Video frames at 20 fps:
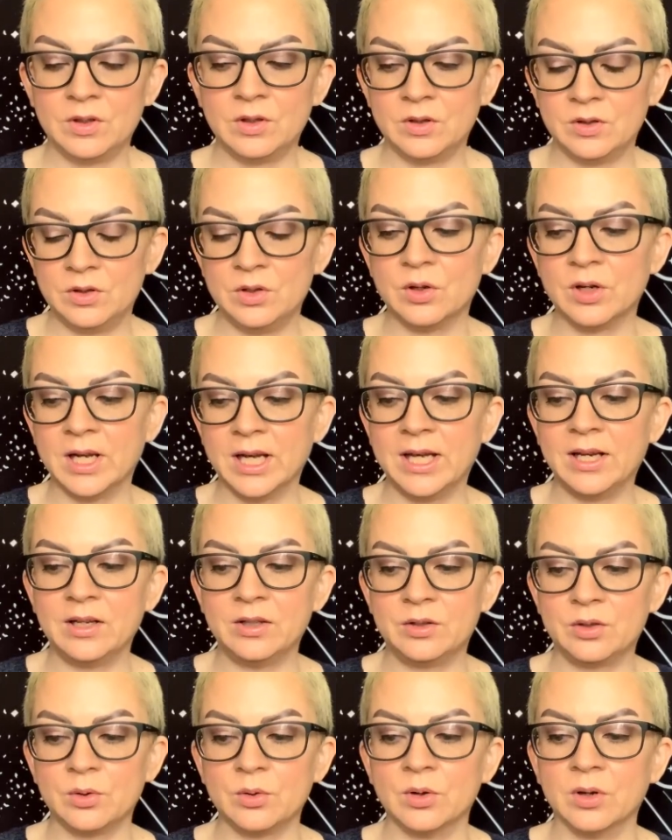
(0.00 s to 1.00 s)
you're
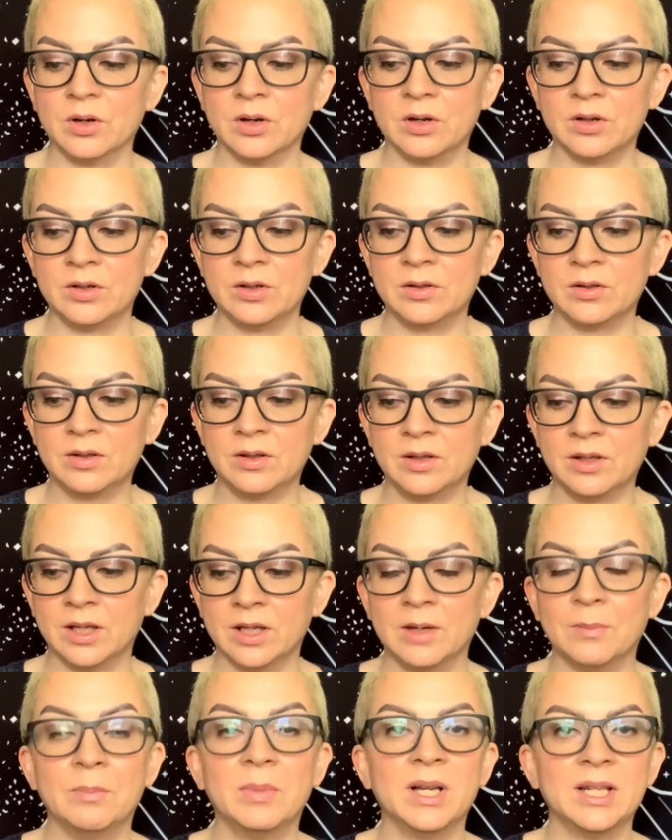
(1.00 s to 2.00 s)
headed toward an
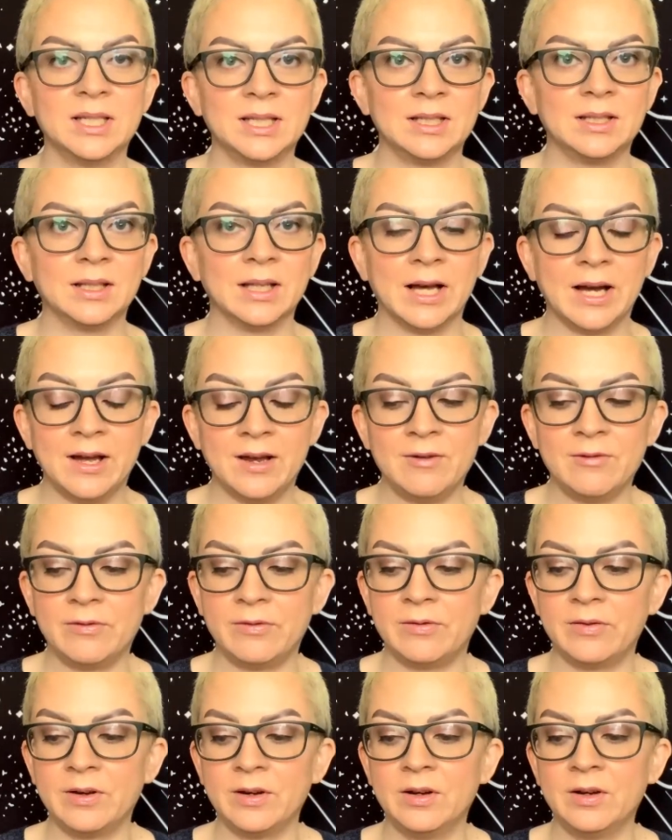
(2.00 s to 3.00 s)
abundant
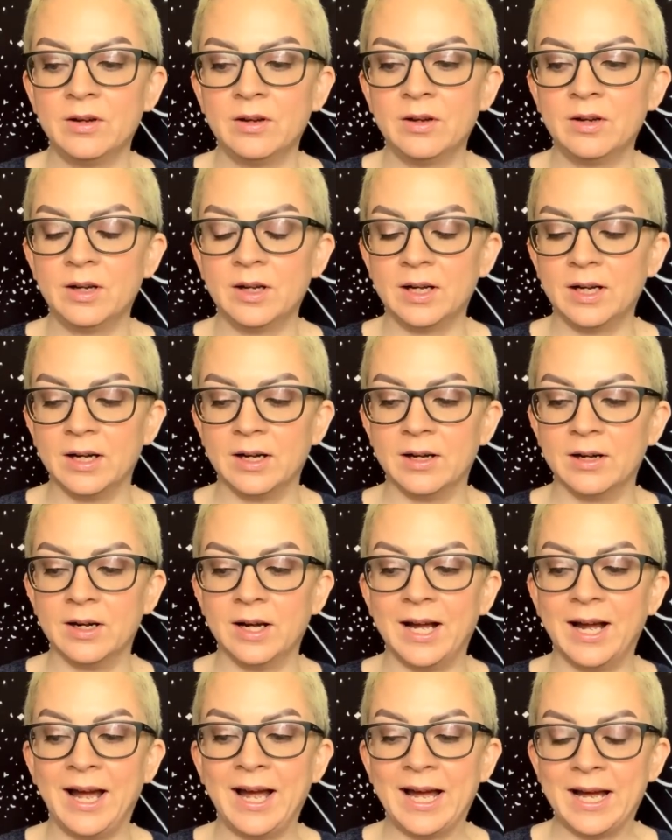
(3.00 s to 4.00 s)
life, uh,
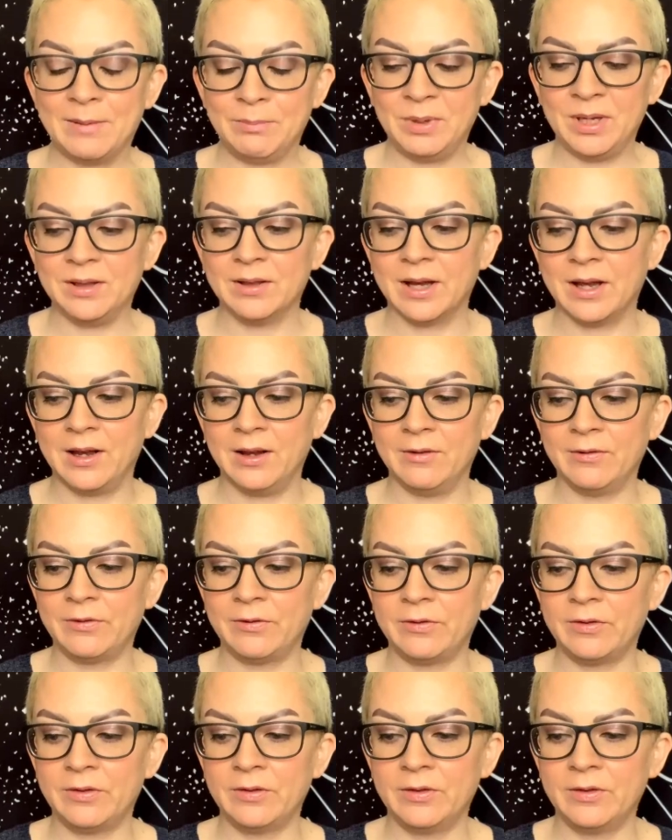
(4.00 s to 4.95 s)
a happy life,